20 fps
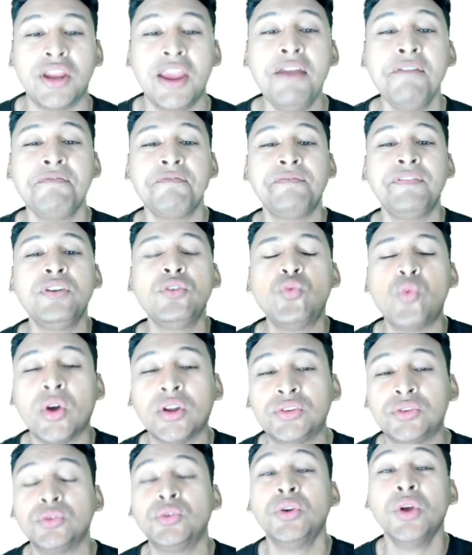if you
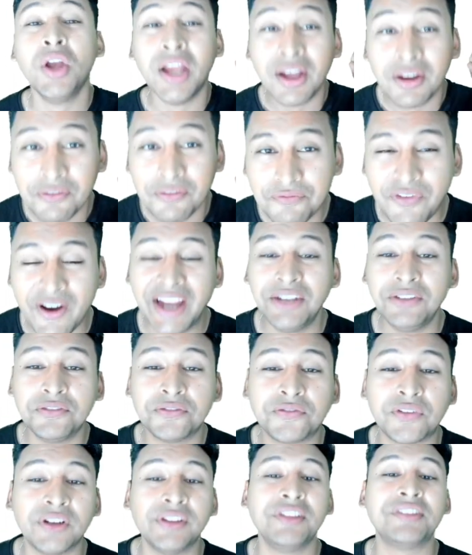want to fight
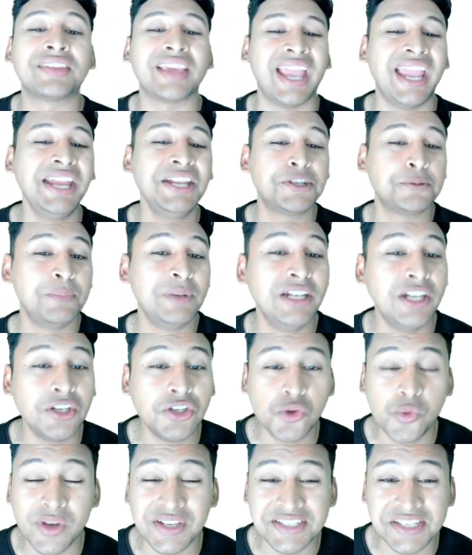for this 8 million
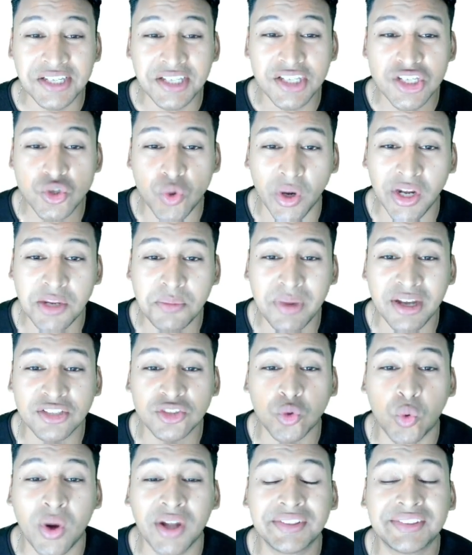USDT joining my
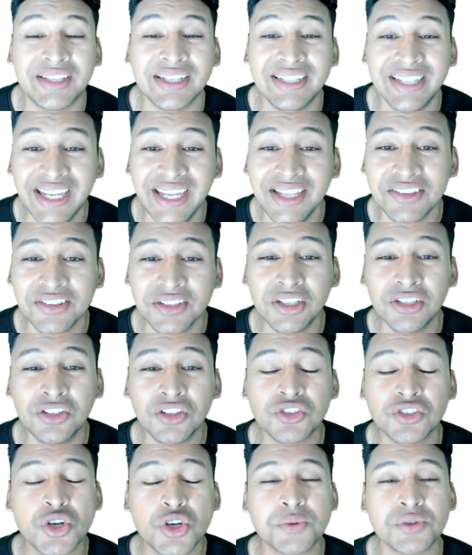squad, the link is in the
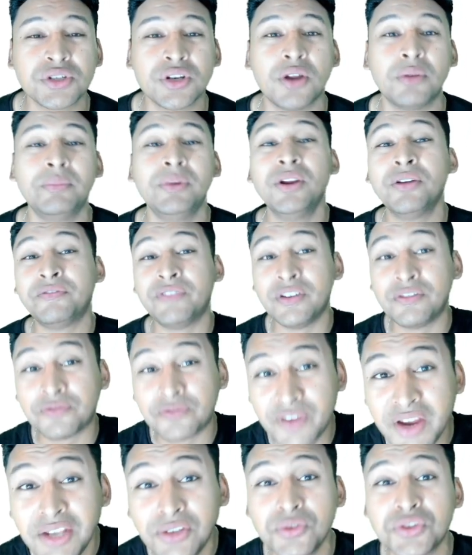description down below. Feel
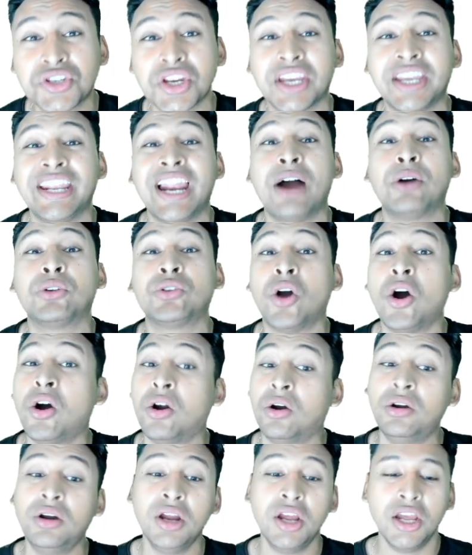free to check it out,
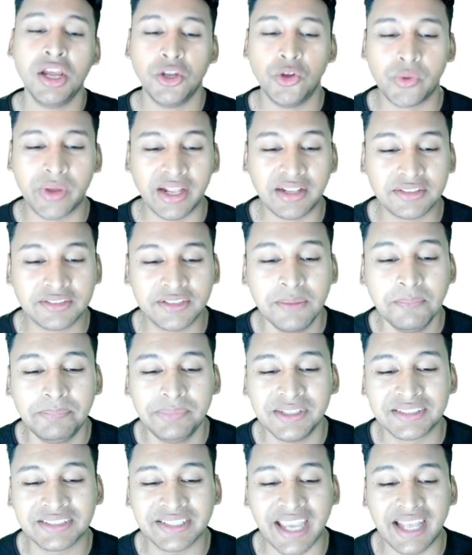or you can
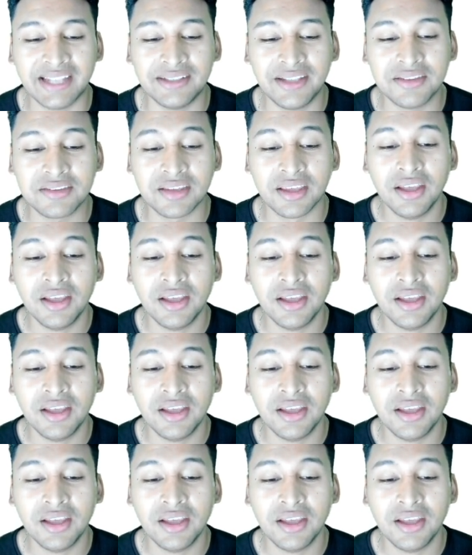simply scan this